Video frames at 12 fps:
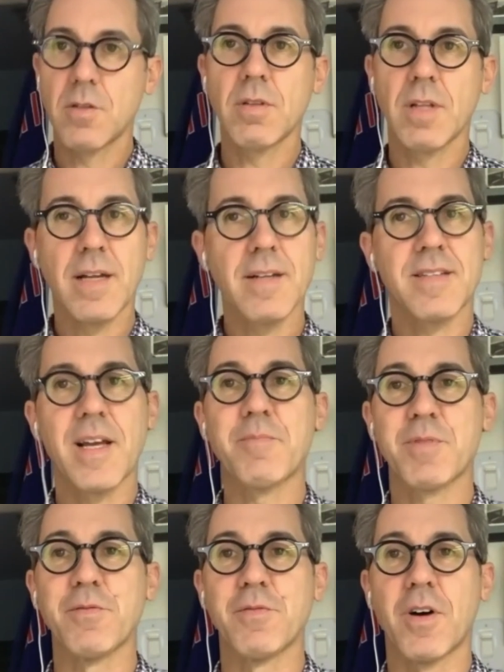There's still a
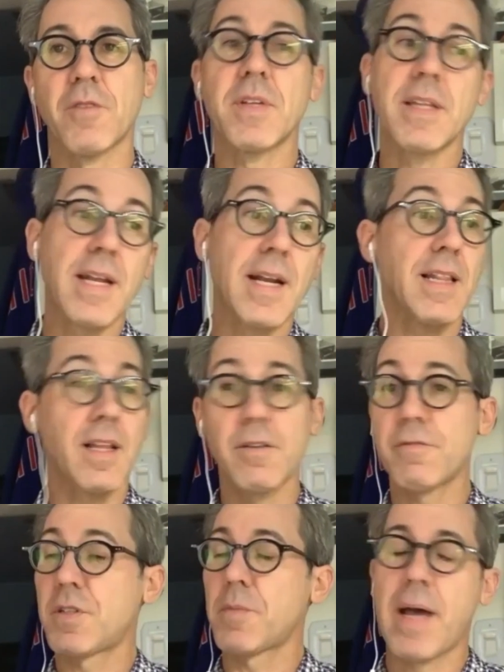lot of steps involved. And
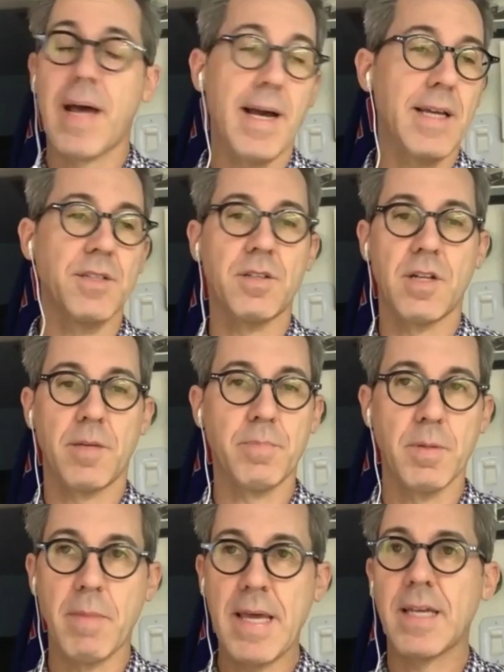then I love to
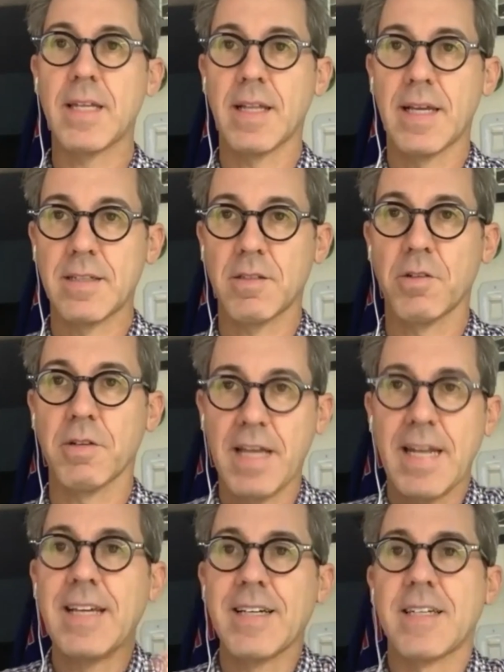package it up and make it
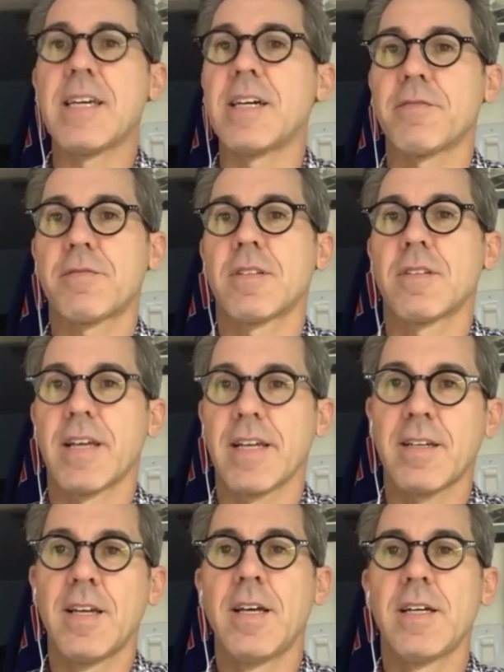like you're getting a
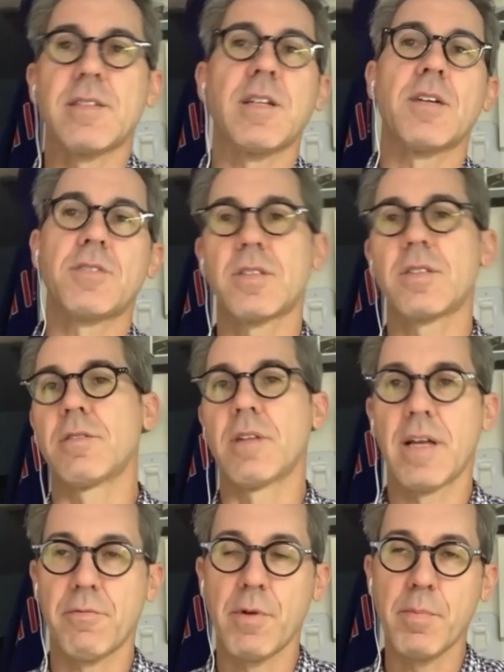gift. Like it's not
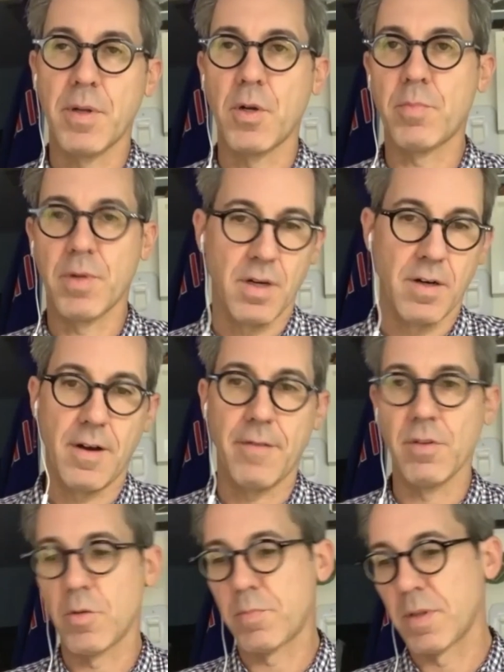just you're not ripping
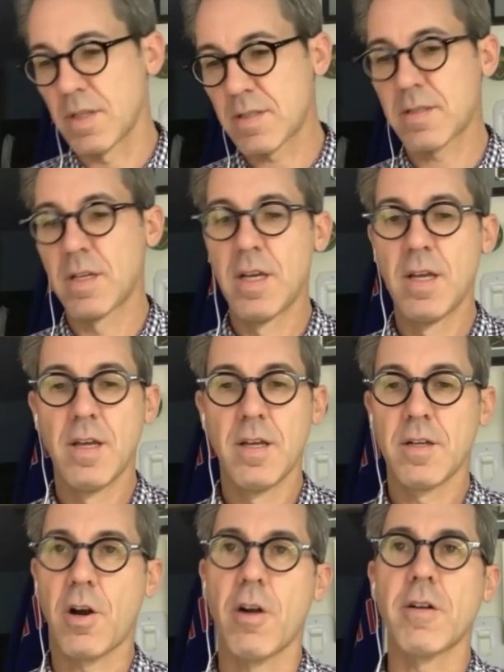open an envelope and this
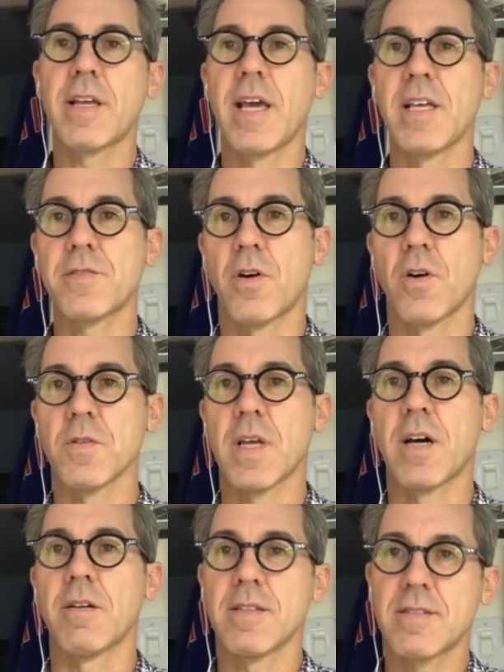card case
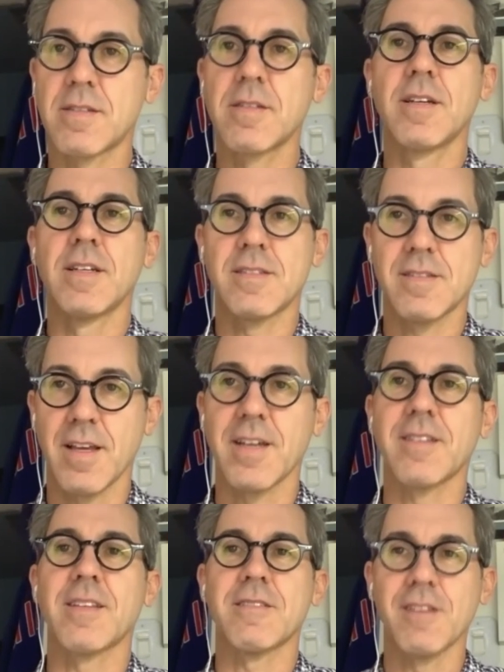falls out. It's
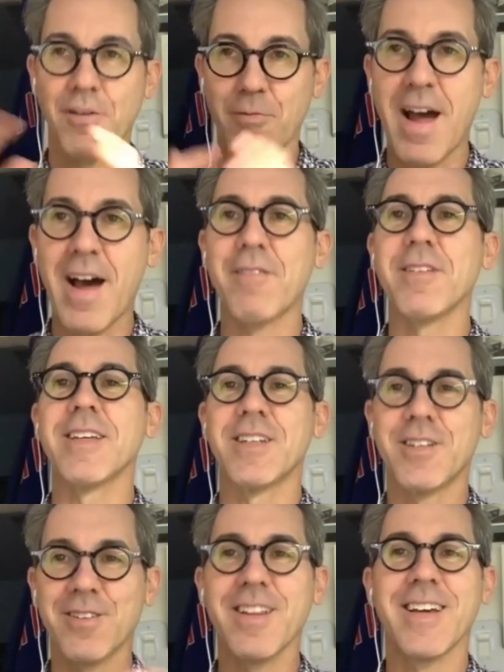like this
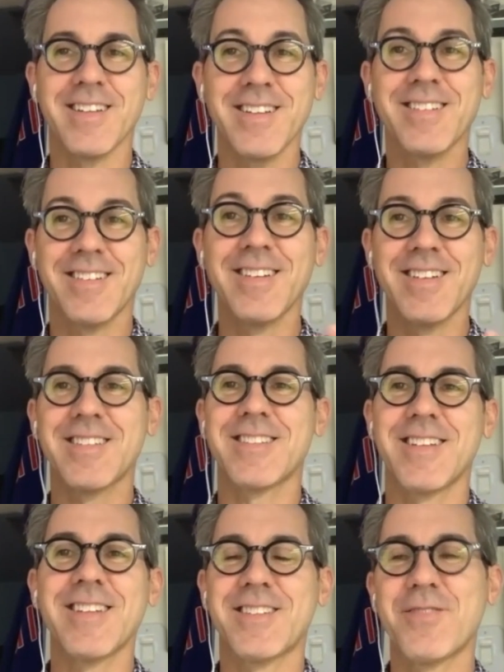unraveling. You're like,
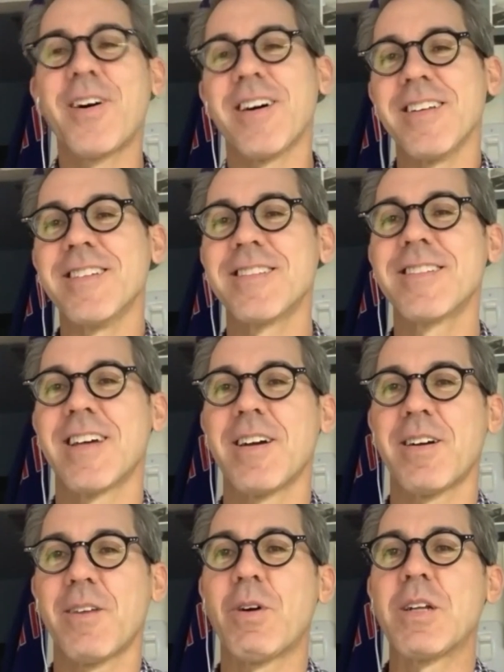it's fun.